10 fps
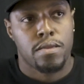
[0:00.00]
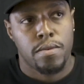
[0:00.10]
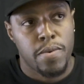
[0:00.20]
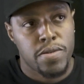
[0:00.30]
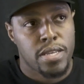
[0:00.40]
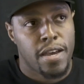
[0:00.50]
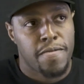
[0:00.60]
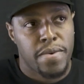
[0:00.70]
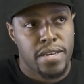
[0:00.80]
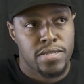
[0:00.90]
The most
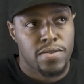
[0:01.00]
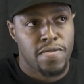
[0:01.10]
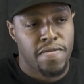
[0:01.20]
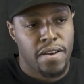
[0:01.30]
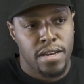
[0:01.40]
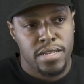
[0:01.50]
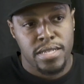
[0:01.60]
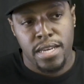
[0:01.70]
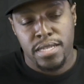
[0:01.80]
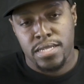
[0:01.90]
I've made so far is
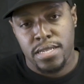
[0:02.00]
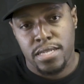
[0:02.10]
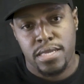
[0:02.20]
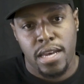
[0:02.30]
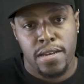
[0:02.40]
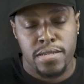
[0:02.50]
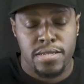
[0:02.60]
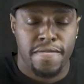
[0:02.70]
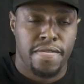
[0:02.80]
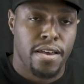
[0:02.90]

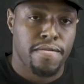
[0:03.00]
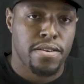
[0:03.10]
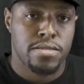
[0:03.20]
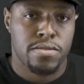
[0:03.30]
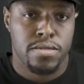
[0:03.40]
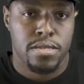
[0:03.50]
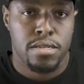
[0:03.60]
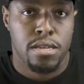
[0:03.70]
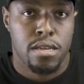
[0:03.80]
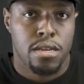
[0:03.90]
$18,500,
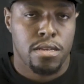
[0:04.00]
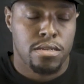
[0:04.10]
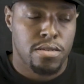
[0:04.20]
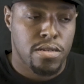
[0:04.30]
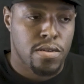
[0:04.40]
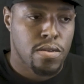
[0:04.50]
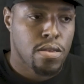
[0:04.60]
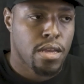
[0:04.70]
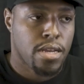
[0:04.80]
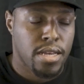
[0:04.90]

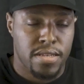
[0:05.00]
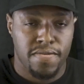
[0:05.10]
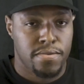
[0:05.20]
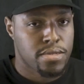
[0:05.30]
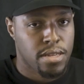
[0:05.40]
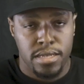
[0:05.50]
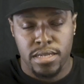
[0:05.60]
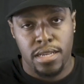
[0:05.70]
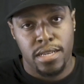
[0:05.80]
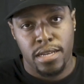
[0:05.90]
and that's
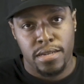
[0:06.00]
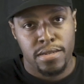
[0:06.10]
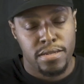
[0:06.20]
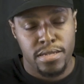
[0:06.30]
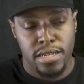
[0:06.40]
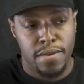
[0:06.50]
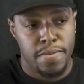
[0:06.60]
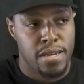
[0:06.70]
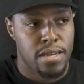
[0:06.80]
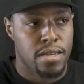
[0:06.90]
clear, you know what I
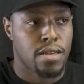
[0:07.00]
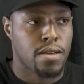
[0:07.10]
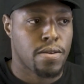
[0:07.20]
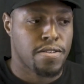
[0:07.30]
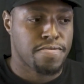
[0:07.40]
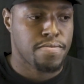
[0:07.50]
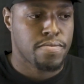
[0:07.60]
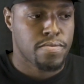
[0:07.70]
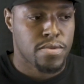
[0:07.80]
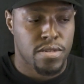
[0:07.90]
mean?
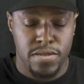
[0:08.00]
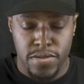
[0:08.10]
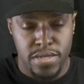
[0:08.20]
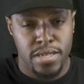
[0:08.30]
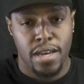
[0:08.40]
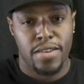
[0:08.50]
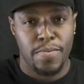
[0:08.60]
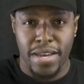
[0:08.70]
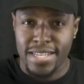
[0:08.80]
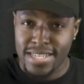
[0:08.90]
You do still have to
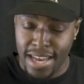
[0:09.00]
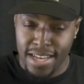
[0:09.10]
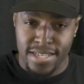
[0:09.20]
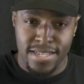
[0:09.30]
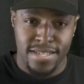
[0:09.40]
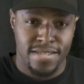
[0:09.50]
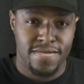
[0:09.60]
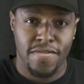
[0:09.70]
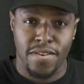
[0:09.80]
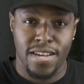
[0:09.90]
pay taxes
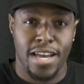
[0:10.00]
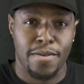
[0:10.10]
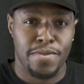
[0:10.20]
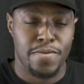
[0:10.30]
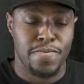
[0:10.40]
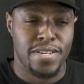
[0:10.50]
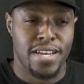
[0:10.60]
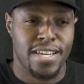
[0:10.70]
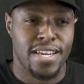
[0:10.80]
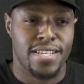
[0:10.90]
for a lot of people that
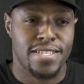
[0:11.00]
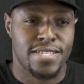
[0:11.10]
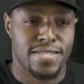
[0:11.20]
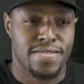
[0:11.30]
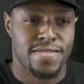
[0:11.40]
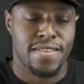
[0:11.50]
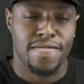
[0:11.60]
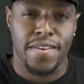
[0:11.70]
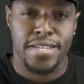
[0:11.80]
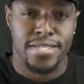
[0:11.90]
are getting into
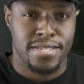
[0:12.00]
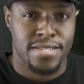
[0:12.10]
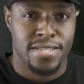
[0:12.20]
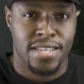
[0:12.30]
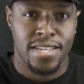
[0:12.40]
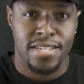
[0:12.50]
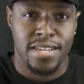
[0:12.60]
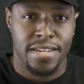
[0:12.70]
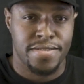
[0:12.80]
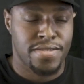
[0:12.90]
investing thinking
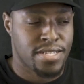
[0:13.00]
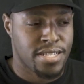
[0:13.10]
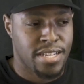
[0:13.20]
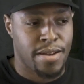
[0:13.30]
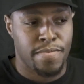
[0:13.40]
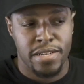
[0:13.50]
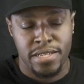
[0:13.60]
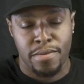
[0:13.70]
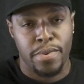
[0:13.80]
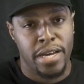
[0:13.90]
that you just get that
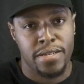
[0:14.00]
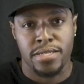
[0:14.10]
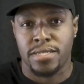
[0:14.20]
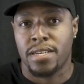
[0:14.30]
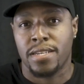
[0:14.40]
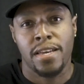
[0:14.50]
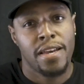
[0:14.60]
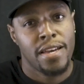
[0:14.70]
money and bounce. Now,